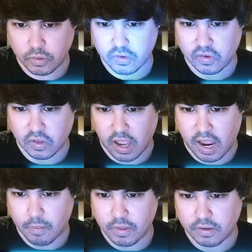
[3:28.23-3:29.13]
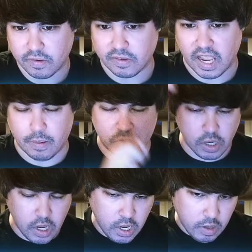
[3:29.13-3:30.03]
slam that does damage,
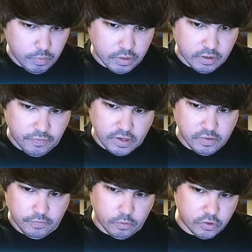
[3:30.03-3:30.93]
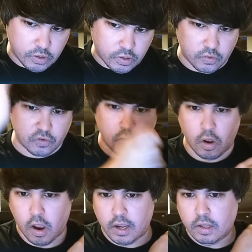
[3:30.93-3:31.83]
but the defensive version does not.